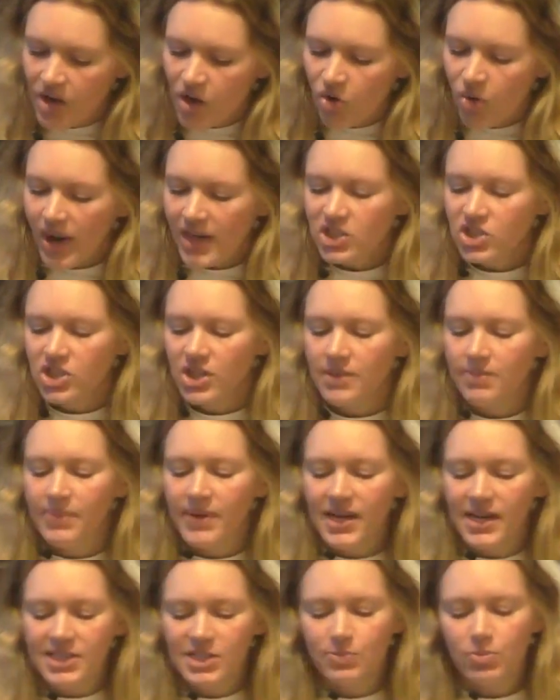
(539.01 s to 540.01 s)
question
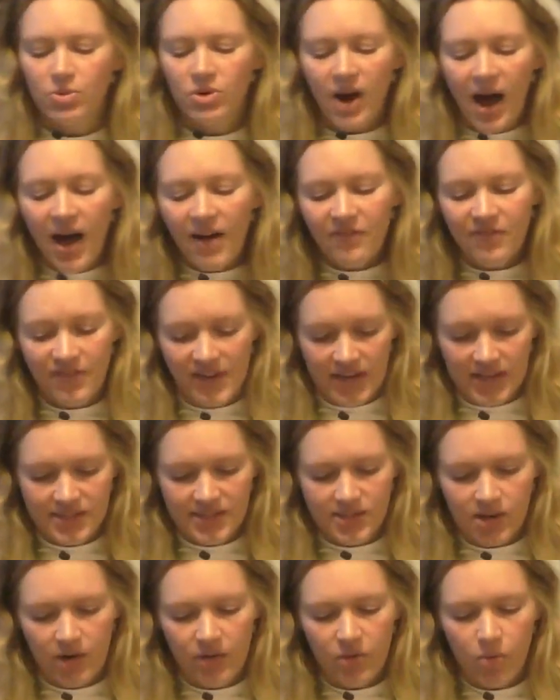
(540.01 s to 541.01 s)
because
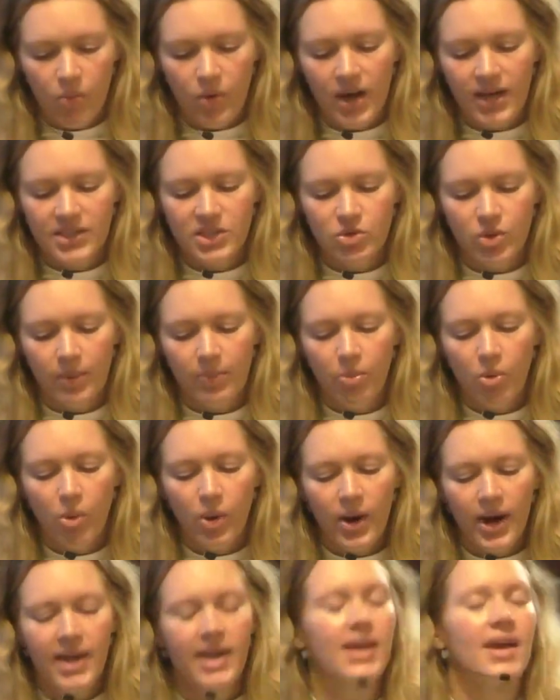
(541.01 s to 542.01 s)
prophets are the ones who are
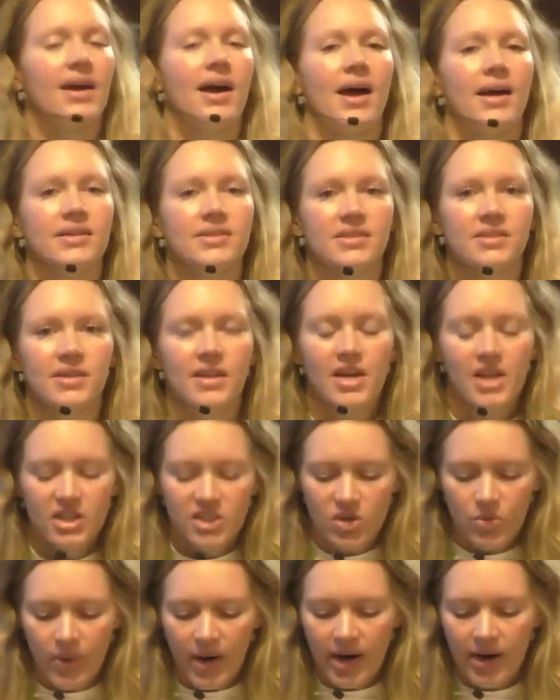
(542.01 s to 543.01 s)
pointing us
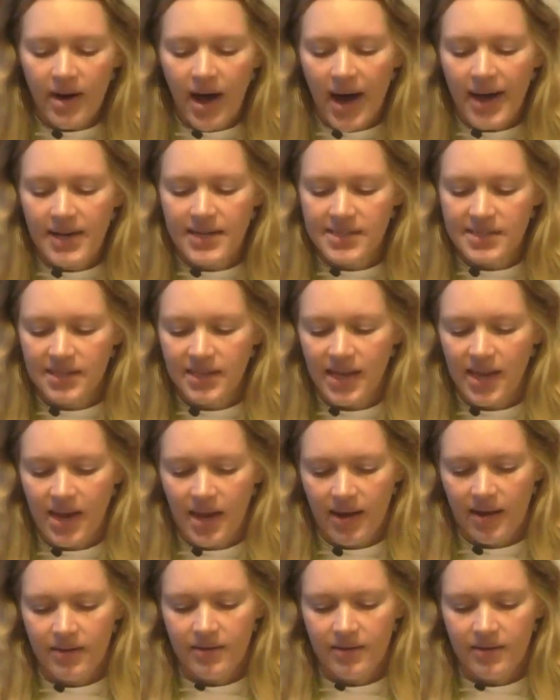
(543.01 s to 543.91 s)
to where God is leading.